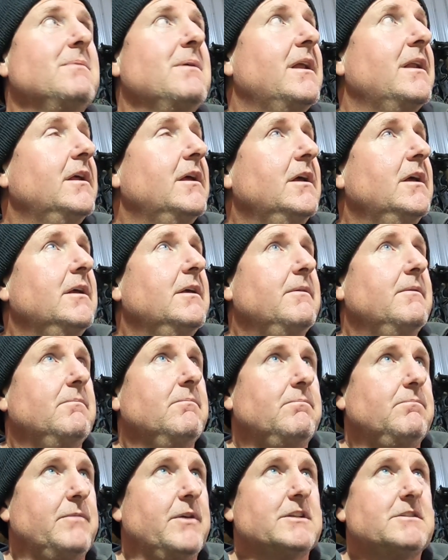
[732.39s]
But
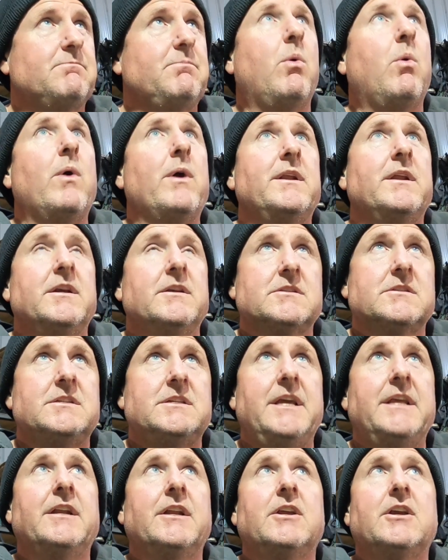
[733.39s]
this point is
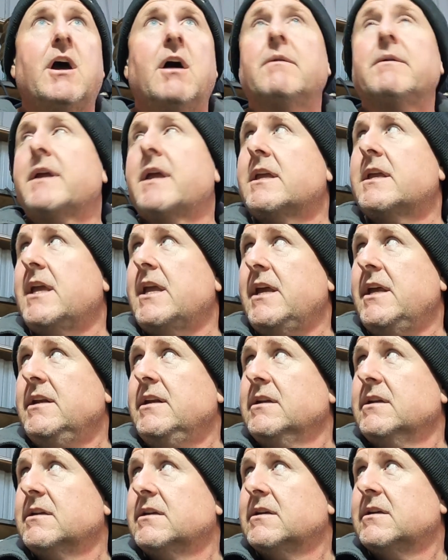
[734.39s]
get it going
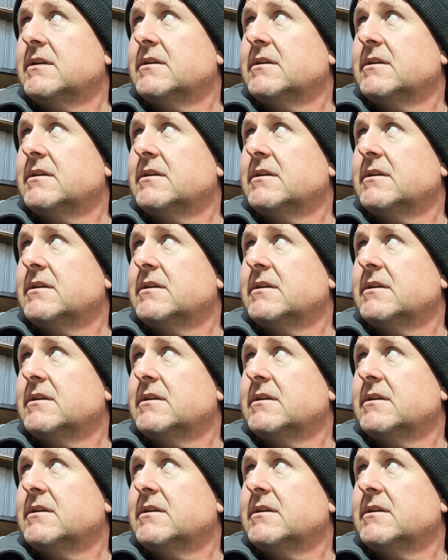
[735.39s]
again.